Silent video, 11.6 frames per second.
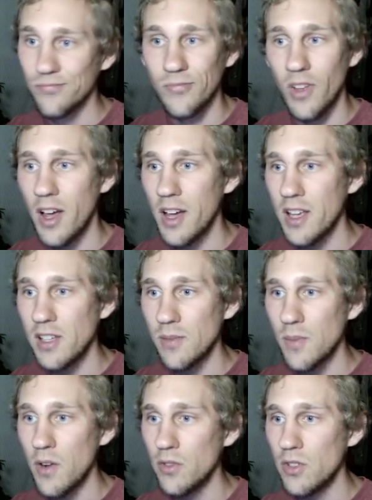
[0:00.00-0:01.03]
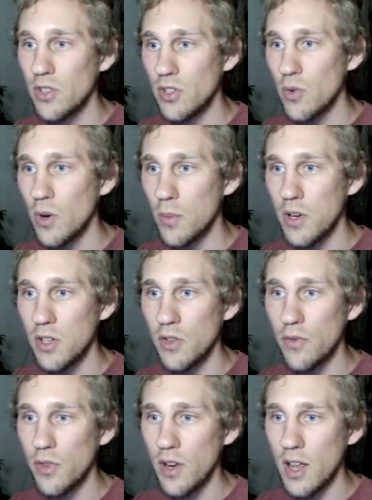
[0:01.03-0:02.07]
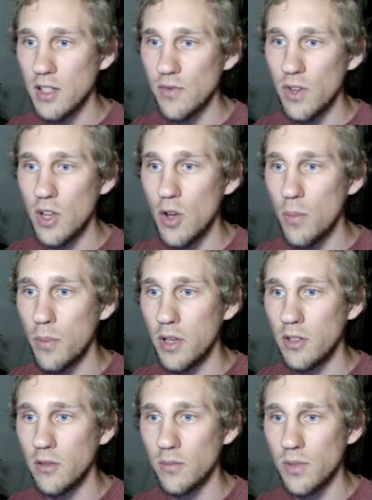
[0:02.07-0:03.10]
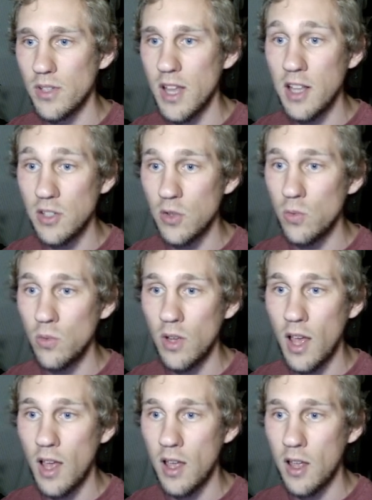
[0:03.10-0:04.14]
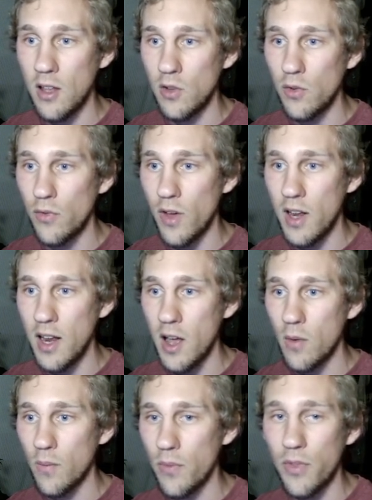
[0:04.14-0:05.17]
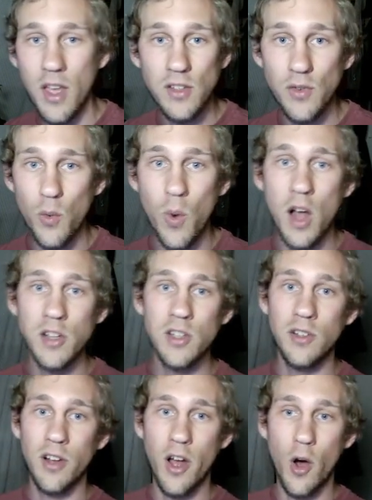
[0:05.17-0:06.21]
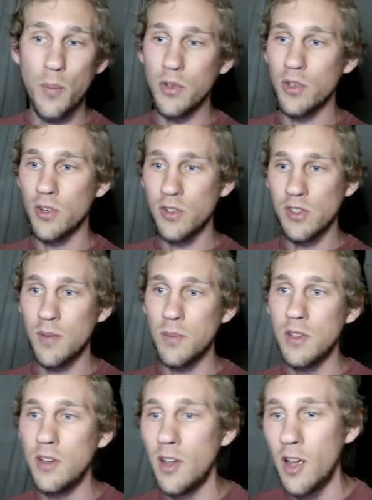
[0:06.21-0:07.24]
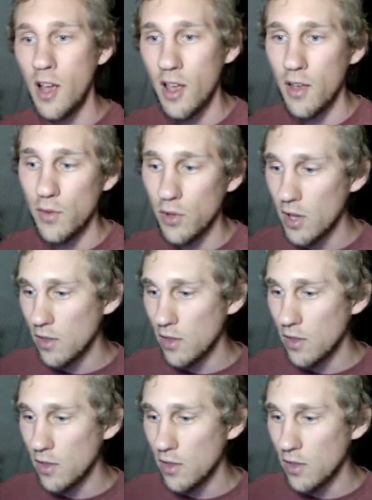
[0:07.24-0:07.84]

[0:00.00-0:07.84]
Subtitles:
I guess I'm not really sure what I'm going to do for the next video, but stay tuned and you'll find out. Thanks for watching. I hope you learned something. If you like the